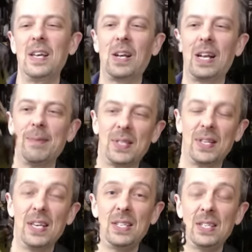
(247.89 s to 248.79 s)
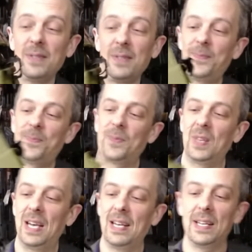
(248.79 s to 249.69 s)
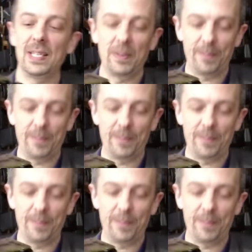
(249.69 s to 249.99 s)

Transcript: clips this, and it is a,